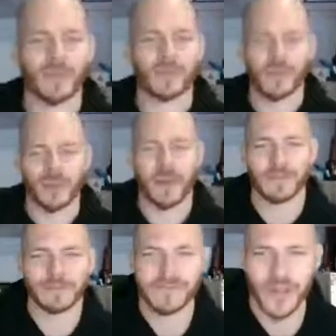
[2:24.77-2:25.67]
You're so great.
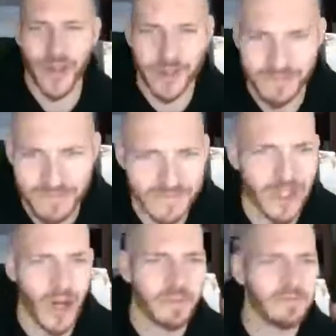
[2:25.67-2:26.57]
Okay,
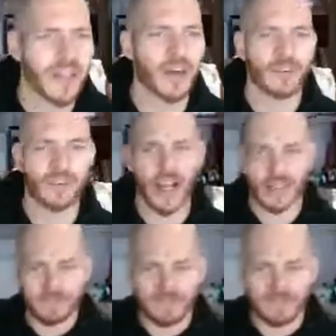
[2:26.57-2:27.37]
sorry, getting off track.